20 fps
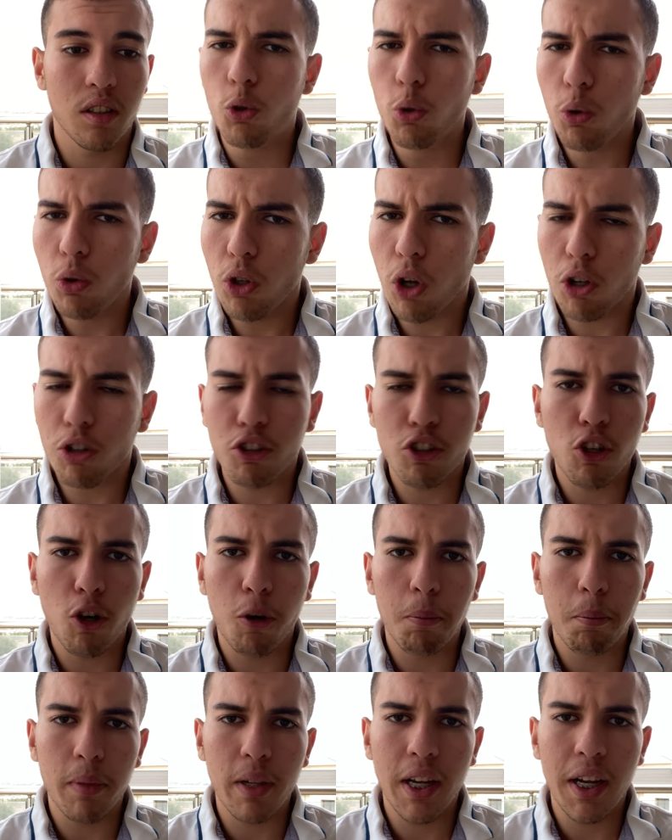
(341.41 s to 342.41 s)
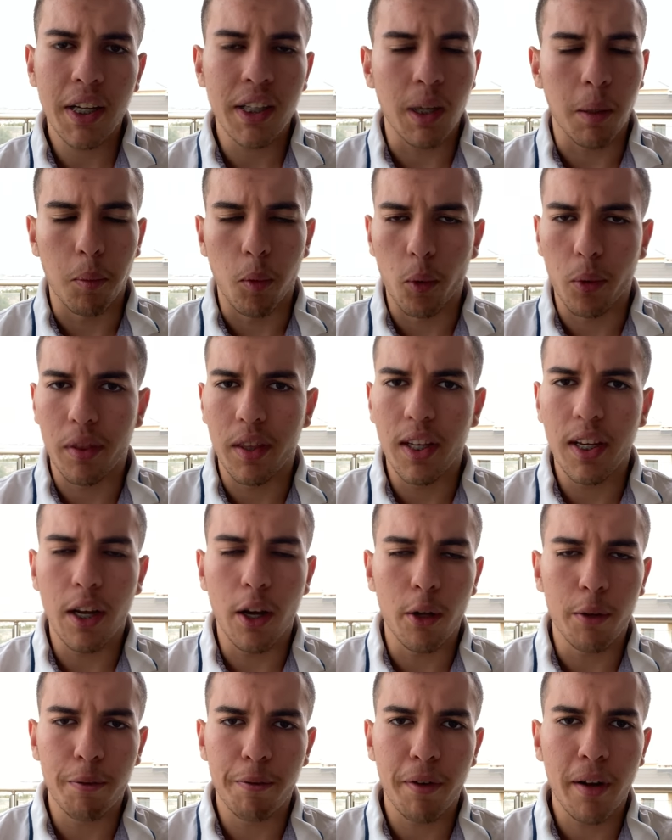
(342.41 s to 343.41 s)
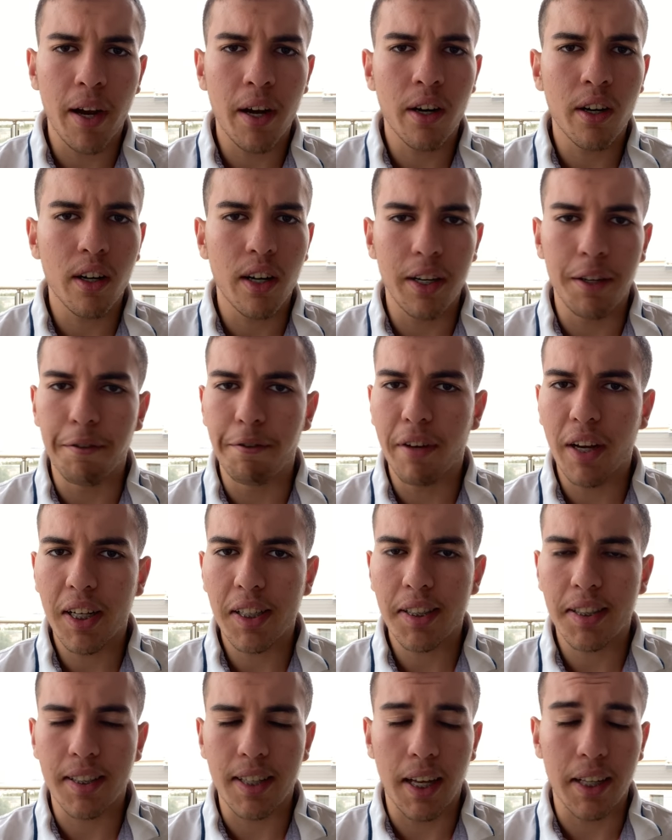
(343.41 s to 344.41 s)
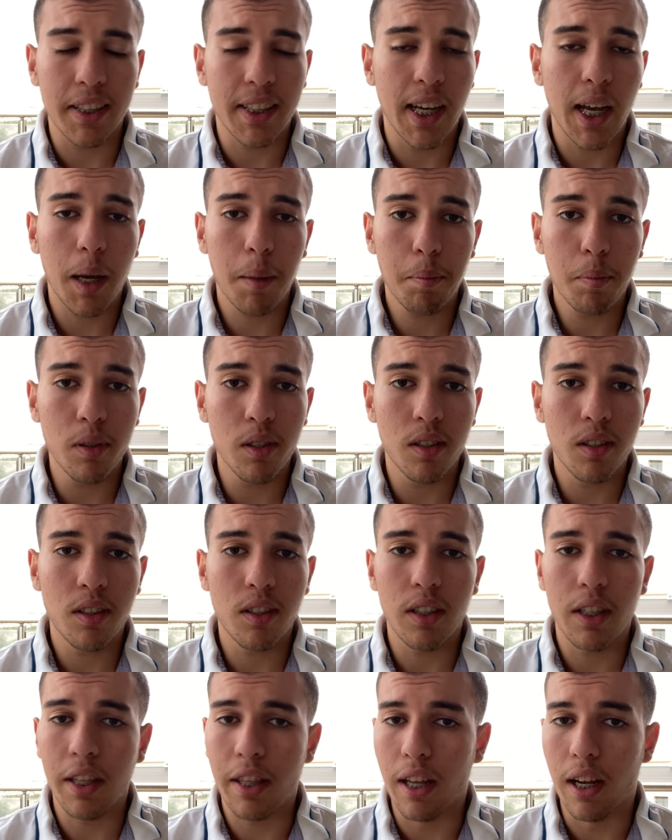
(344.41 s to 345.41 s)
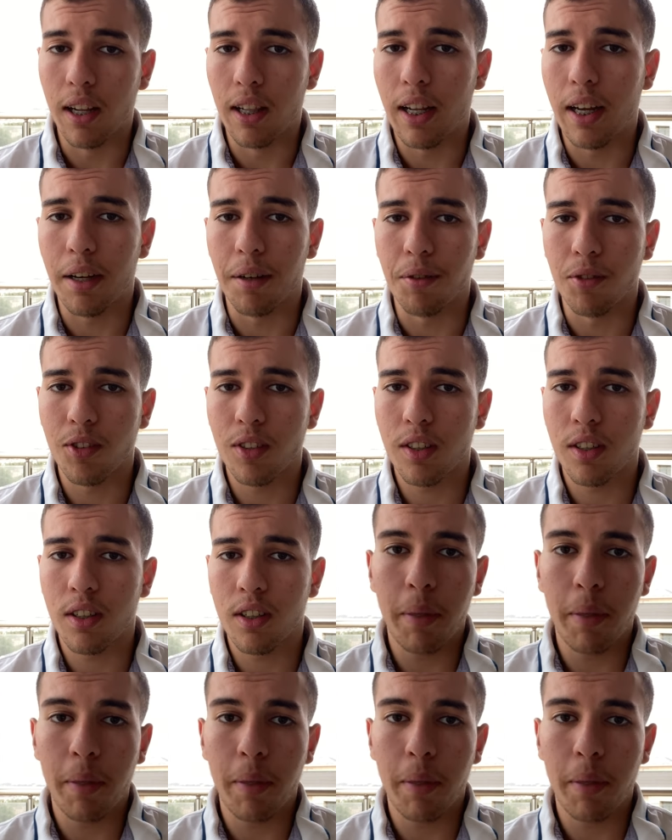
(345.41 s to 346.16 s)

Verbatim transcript: do not complain about the unfair events that happened in their lives